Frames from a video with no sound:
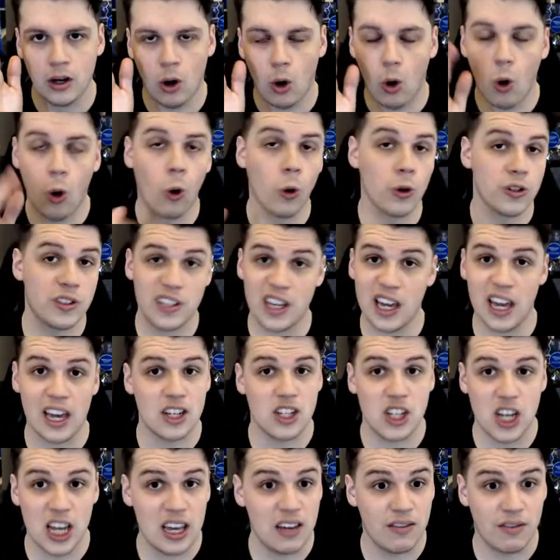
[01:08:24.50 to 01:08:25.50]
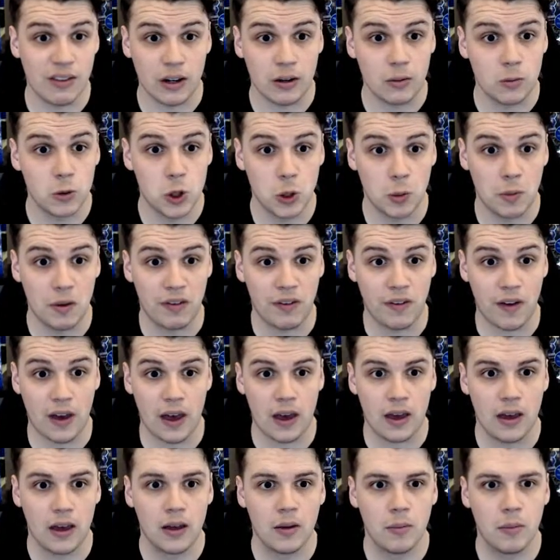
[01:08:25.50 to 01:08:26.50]
Or Ziyech even, to be
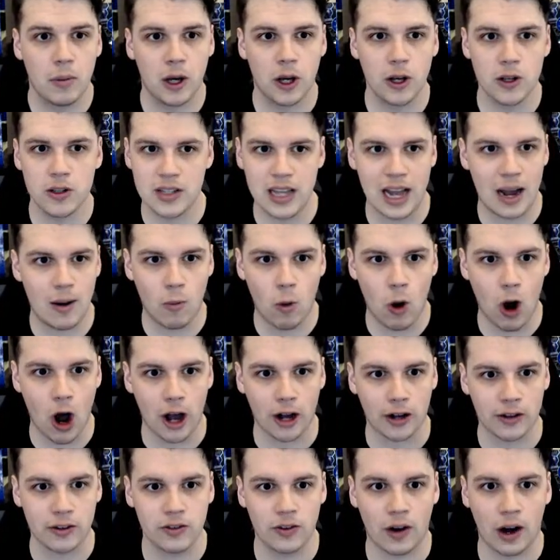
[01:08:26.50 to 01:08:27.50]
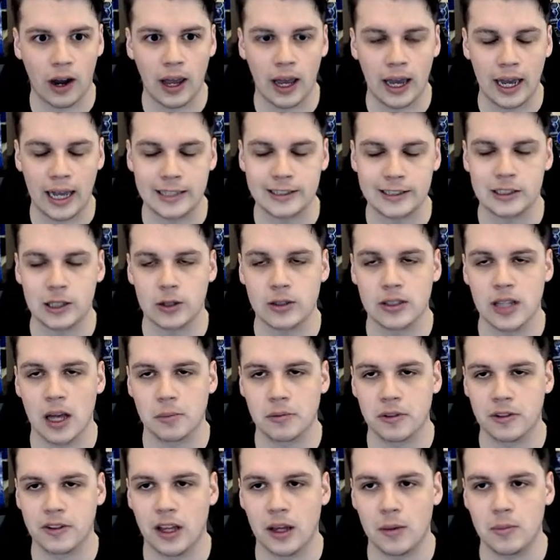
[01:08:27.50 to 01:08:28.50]
fair. Because that works, right, against those
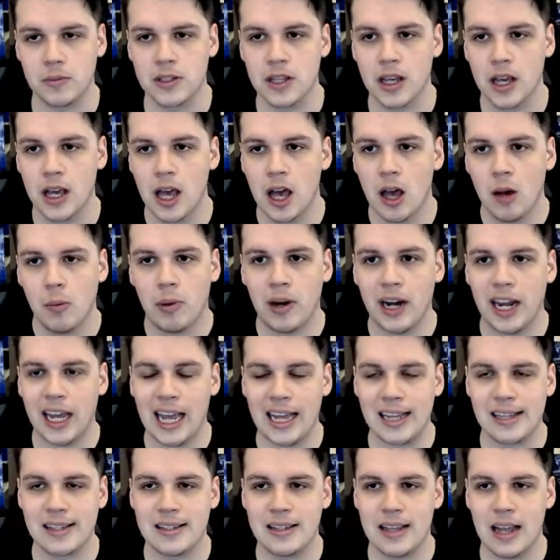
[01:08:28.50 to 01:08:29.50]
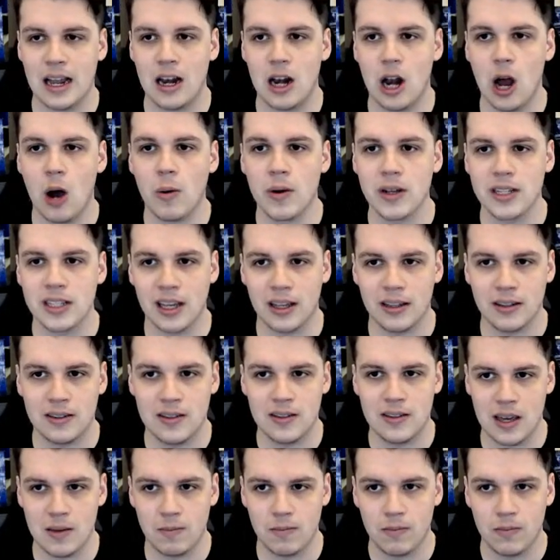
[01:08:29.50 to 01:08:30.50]
types of teams. But against a lower sitting
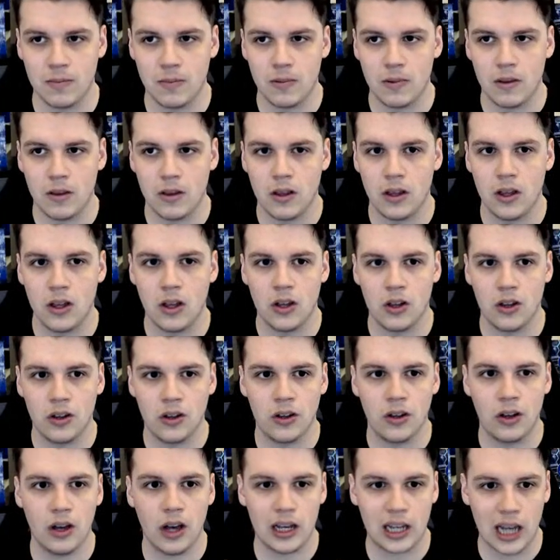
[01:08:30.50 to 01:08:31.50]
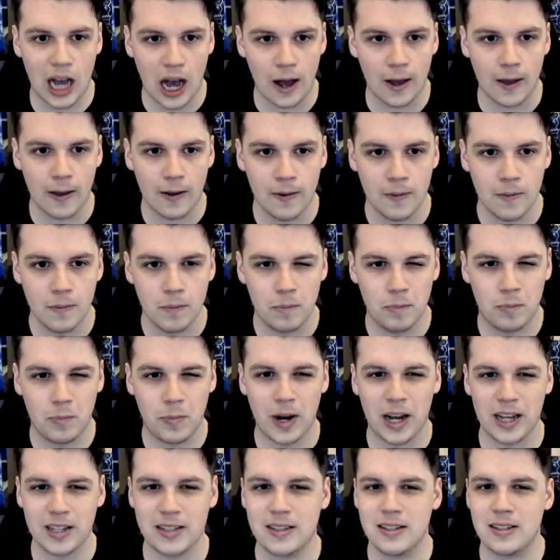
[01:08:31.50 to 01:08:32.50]
team, Kai.
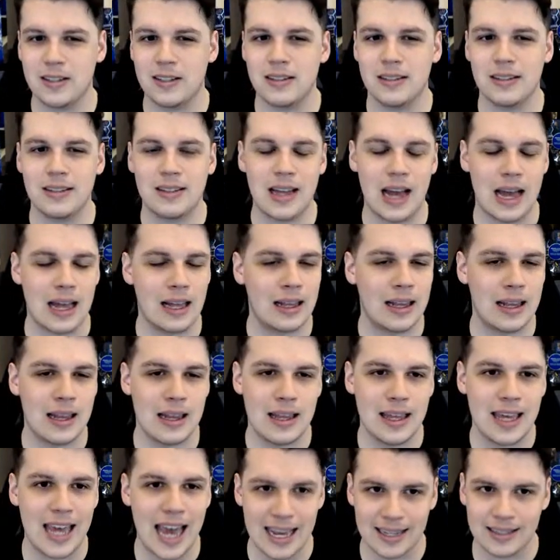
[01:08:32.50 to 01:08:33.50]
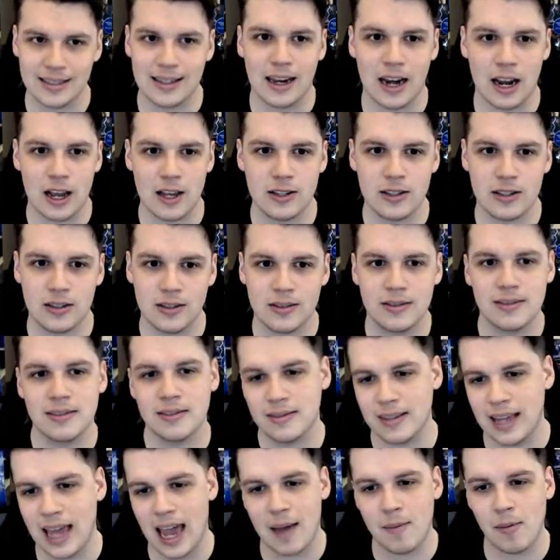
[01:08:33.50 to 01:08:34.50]
But then yesterday's
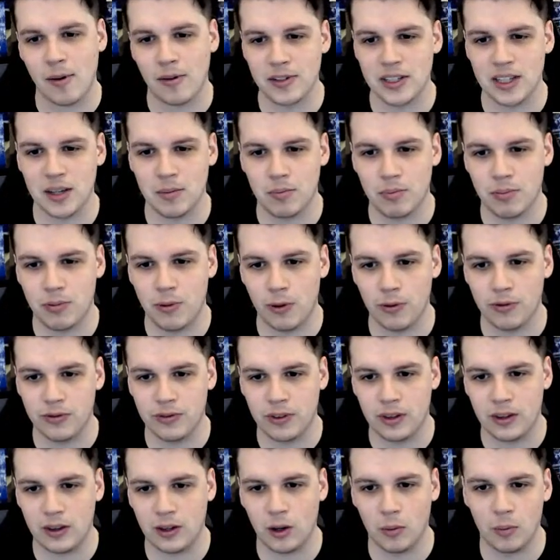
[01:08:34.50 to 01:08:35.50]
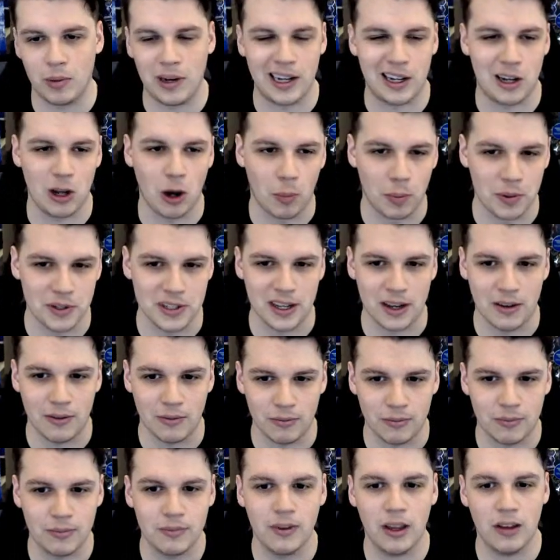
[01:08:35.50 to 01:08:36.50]
game obviously proved completely opposite,
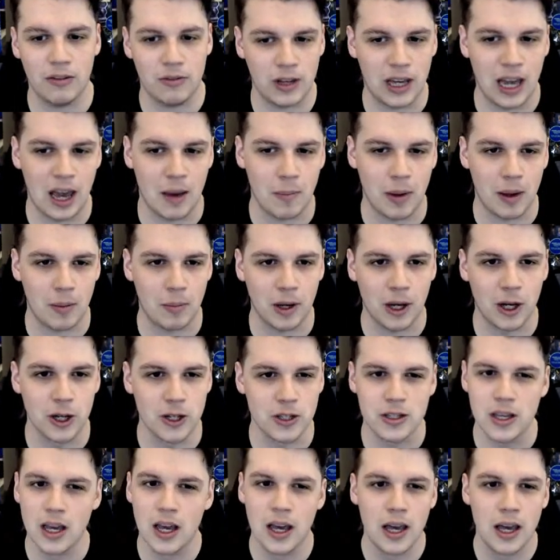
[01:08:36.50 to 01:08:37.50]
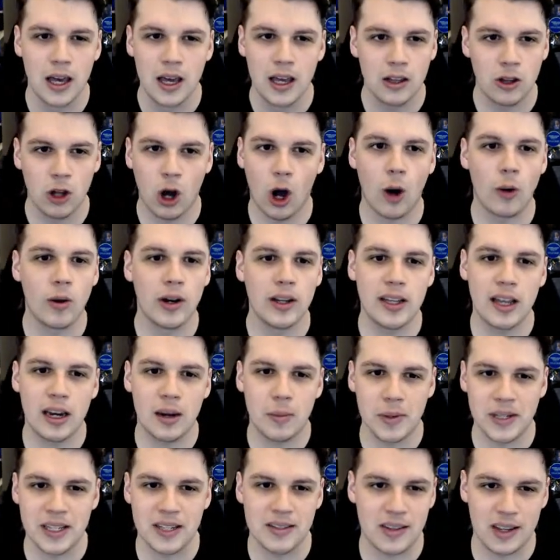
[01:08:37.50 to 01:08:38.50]
if you get me. Because not only did he
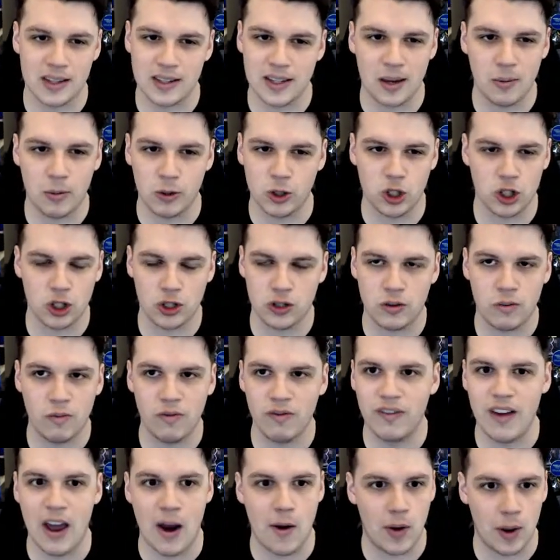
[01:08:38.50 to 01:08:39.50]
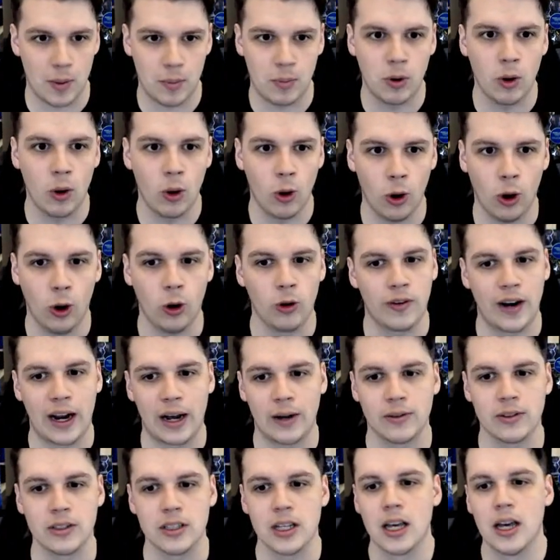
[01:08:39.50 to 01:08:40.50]
miss the City, he was just very poor all
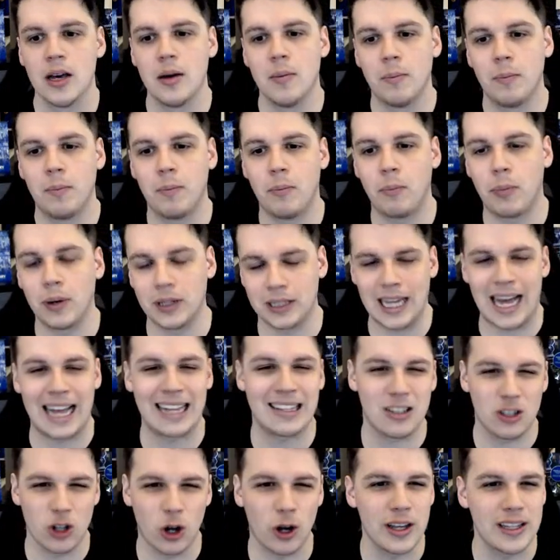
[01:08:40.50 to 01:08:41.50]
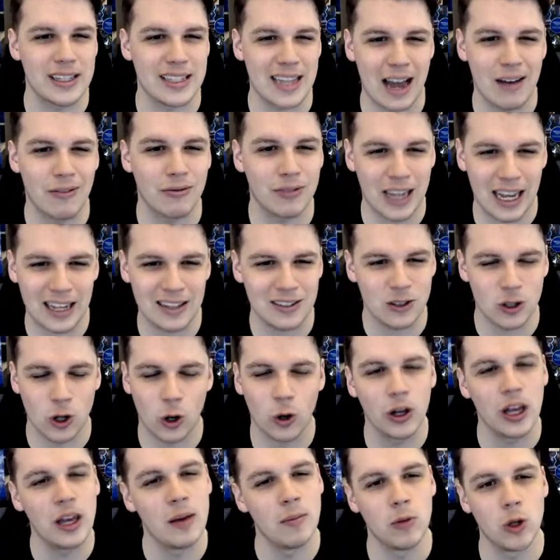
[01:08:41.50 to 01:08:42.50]
around. But that's
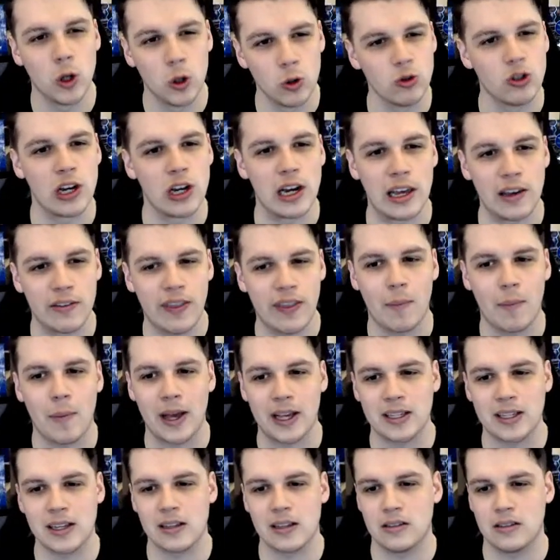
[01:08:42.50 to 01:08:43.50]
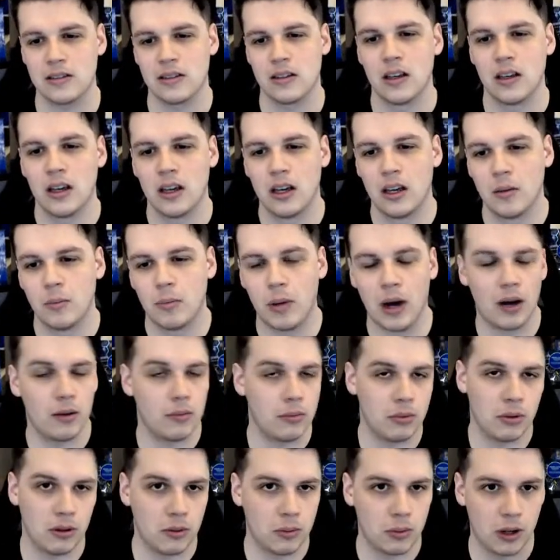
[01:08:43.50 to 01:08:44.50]
not him usually, if that makes sense.
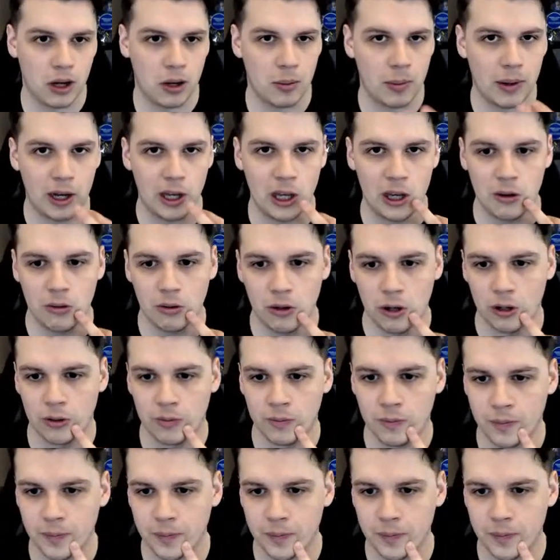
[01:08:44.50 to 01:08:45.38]
But what about you, Con?